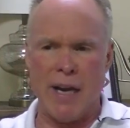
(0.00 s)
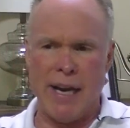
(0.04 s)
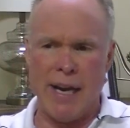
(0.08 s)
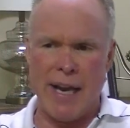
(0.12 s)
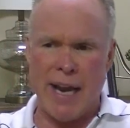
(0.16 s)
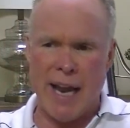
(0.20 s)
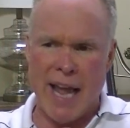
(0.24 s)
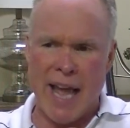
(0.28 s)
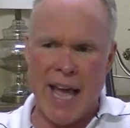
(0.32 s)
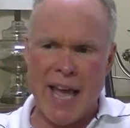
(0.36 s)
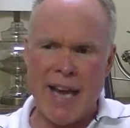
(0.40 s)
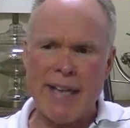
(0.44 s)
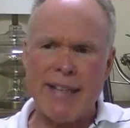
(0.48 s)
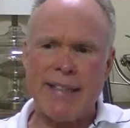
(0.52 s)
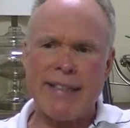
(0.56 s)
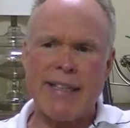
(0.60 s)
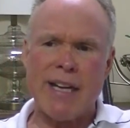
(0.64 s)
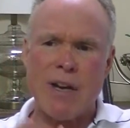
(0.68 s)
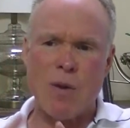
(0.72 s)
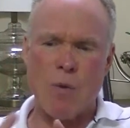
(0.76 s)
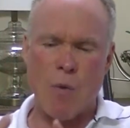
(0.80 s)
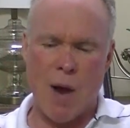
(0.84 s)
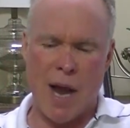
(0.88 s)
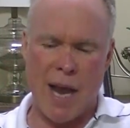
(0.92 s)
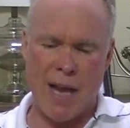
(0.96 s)
And
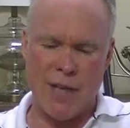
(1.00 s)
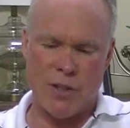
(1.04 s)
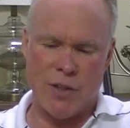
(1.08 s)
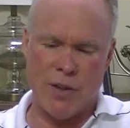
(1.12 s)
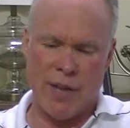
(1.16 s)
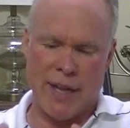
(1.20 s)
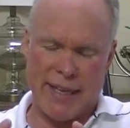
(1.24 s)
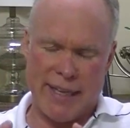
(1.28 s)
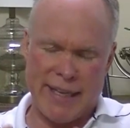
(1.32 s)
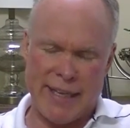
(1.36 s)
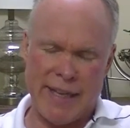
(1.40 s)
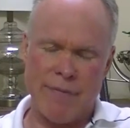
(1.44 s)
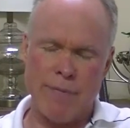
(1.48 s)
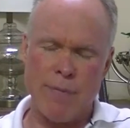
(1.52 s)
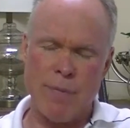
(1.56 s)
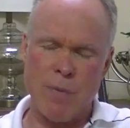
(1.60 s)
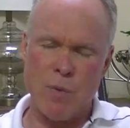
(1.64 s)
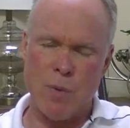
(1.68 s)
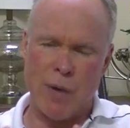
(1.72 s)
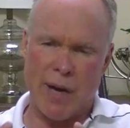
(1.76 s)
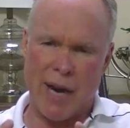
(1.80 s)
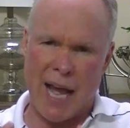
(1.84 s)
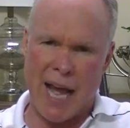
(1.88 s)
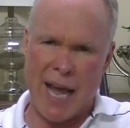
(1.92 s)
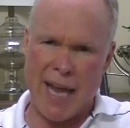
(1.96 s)
editing wise, are they giving me
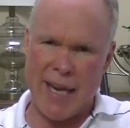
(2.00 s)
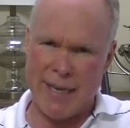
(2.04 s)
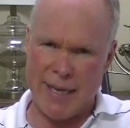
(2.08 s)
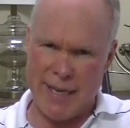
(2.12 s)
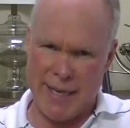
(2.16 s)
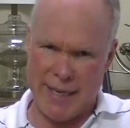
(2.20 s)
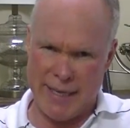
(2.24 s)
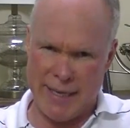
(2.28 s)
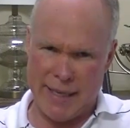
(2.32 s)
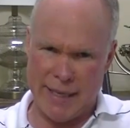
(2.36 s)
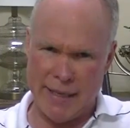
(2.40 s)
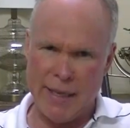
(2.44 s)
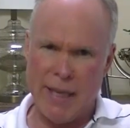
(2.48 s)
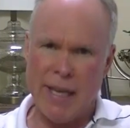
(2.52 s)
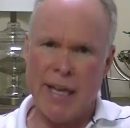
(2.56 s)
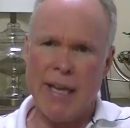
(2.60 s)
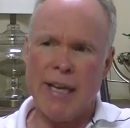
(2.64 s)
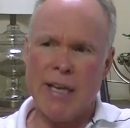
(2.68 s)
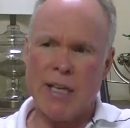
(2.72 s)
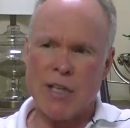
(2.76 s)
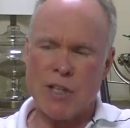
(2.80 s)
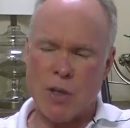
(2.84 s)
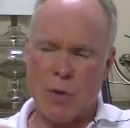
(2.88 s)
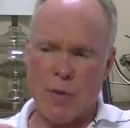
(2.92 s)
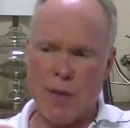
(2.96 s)
what I need
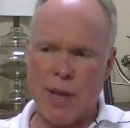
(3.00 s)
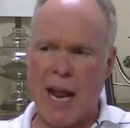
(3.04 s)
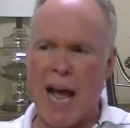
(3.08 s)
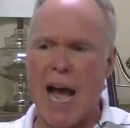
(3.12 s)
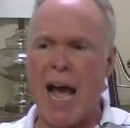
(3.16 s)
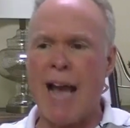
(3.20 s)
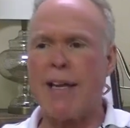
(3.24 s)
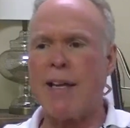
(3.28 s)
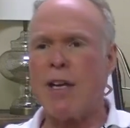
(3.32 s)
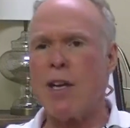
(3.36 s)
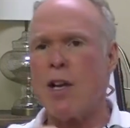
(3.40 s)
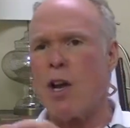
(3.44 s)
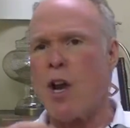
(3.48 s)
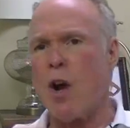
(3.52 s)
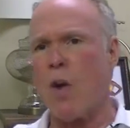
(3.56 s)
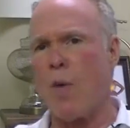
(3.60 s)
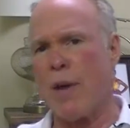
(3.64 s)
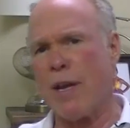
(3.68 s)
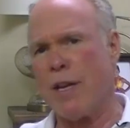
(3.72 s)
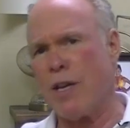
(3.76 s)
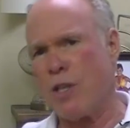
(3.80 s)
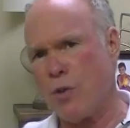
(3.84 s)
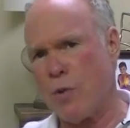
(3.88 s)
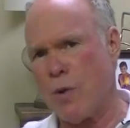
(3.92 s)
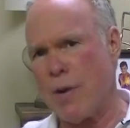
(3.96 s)
so that I can go
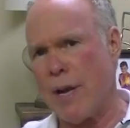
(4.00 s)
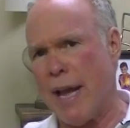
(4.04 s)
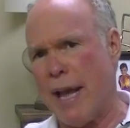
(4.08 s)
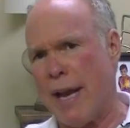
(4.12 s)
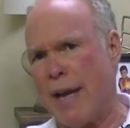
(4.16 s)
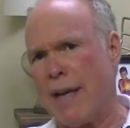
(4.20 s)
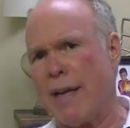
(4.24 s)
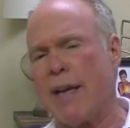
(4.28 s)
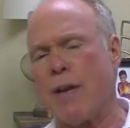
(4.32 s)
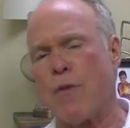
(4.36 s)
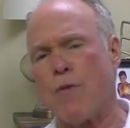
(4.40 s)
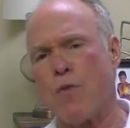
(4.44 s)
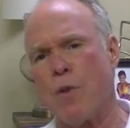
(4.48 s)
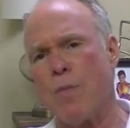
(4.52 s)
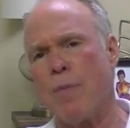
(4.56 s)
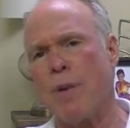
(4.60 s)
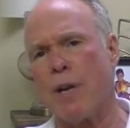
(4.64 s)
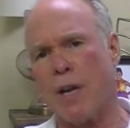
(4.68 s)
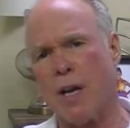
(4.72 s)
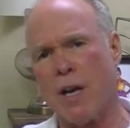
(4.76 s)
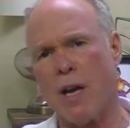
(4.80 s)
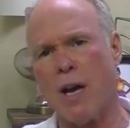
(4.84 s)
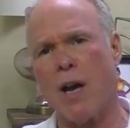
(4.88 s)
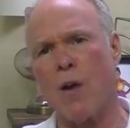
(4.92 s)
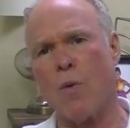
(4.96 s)
into an editing room
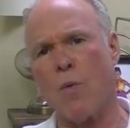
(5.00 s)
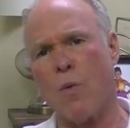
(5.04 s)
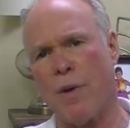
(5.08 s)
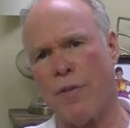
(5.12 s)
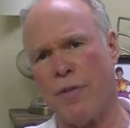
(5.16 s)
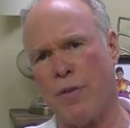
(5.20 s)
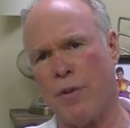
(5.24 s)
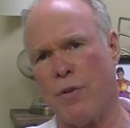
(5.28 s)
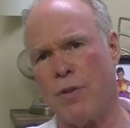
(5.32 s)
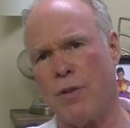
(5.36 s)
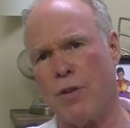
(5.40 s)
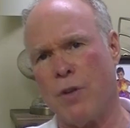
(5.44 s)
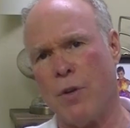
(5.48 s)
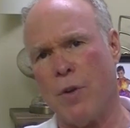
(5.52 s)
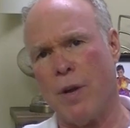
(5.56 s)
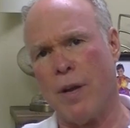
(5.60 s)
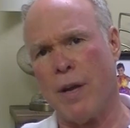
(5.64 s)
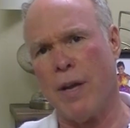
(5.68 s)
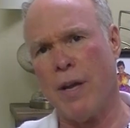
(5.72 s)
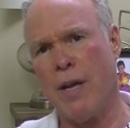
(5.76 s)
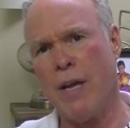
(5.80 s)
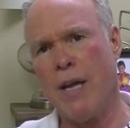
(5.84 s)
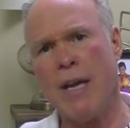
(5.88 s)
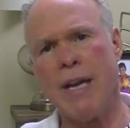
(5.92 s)
and cut what they're doing?